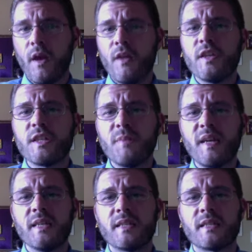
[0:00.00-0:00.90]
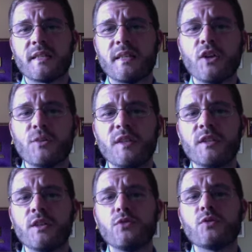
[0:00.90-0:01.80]
This piece tells me to
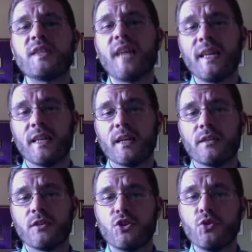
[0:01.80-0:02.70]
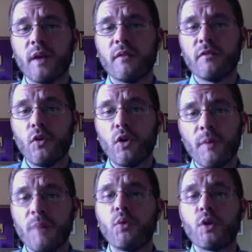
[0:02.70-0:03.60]
use data to inform
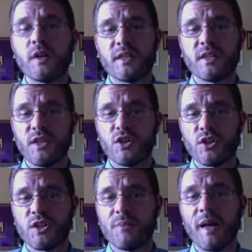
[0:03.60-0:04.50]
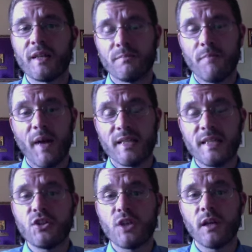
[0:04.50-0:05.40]
important decisions about my
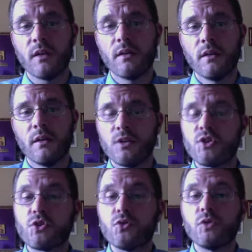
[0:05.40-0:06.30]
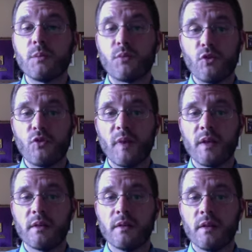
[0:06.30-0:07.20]
teaching, school improvement,
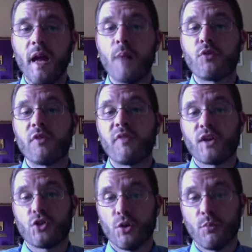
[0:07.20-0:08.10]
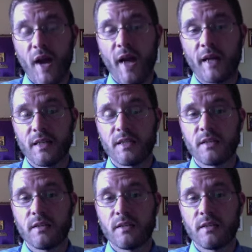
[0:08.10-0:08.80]
and professional practice.